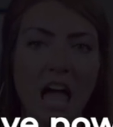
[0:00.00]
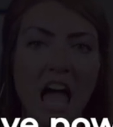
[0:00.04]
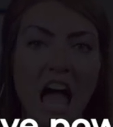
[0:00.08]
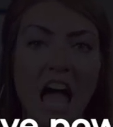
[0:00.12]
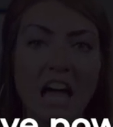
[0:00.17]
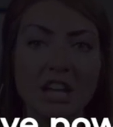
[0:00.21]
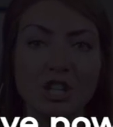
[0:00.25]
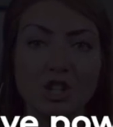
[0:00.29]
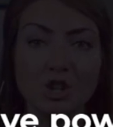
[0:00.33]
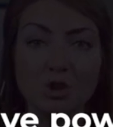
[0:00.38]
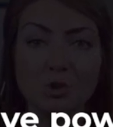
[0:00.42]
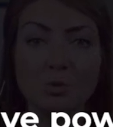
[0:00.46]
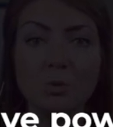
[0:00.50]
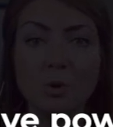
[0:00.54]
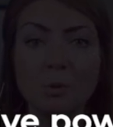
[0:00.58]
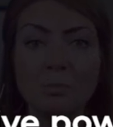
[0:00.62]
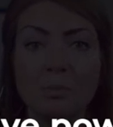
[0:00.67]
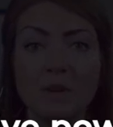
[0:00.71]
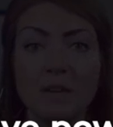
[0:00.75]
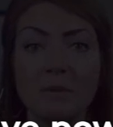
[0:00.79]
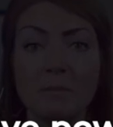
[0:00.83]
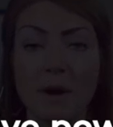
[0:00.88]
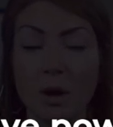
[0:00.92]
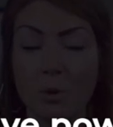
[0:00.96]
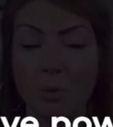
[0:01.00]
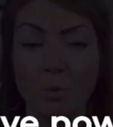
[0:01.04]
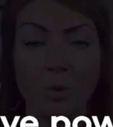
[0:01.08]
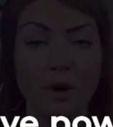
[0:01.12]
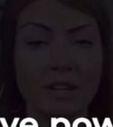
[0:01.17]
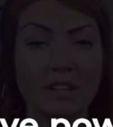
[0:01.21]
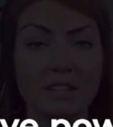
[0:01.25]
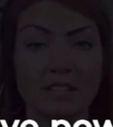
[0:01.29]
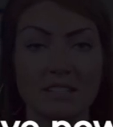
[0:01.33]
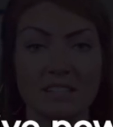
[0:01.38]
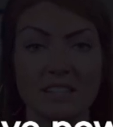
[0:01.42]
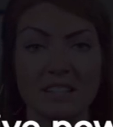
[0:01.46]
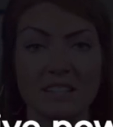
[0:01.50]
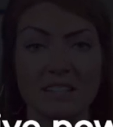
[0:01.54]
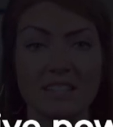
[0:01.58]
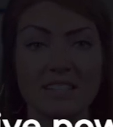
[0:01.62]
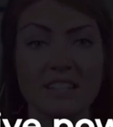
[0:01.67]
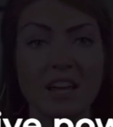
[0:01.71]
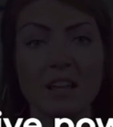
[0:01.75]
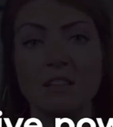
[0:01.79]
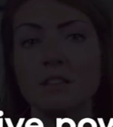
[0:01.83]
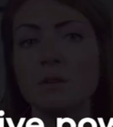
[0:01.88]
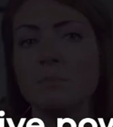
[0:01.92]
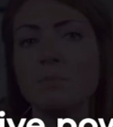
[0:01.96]
and you will be my witnesses,
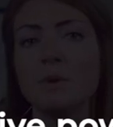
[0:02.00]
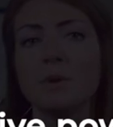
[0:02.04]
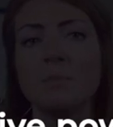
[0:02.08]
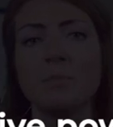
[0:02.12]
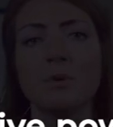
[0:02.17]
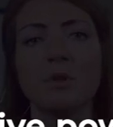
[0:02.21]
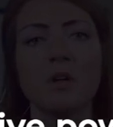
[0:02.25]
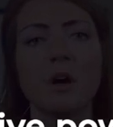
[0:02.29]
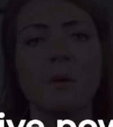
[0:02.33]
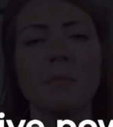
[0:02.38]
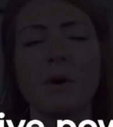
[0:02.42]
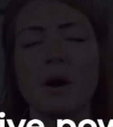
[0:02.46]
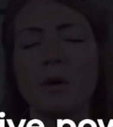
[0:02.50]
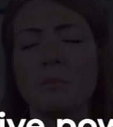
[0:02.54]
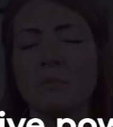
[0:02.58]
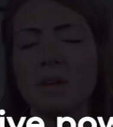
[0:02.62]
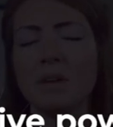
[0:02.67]
telling people about